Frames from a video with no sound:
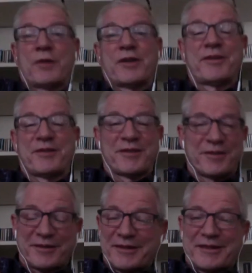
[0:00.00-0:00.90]
Jesus.
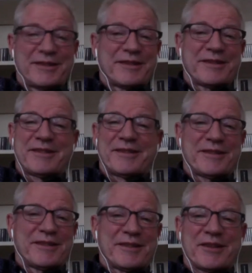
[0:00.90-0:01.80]

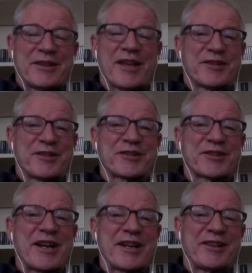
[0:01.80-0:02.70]
As an
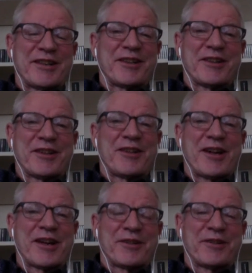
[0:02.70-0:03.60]
aside,
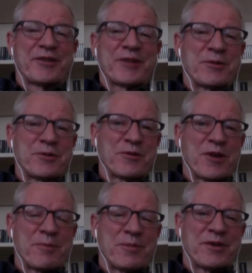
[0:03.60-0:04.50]
as someone who grew
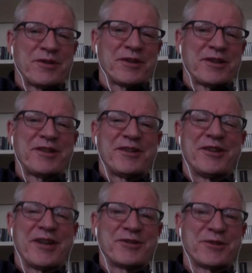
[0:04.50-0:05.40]
up in
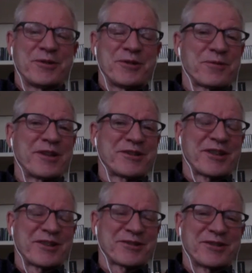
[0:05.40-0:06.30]
non-Jewish
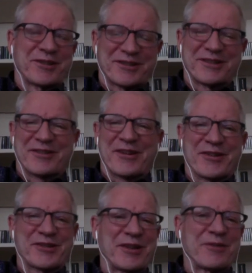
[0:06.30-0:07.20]
Westchester around
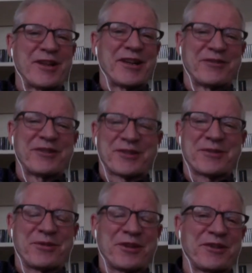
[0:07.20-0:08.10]
this time, a lot of it is
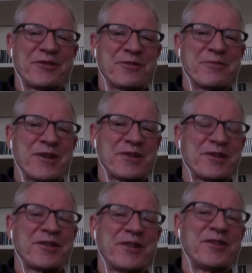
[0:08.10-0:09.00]
completely familiar.
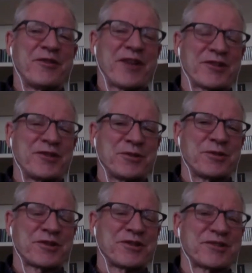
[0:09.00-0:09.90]
The fact that
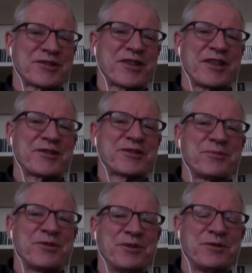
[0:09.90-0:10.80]
Jewishness is kind of
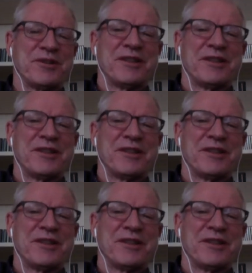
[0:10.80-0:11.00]
subdued.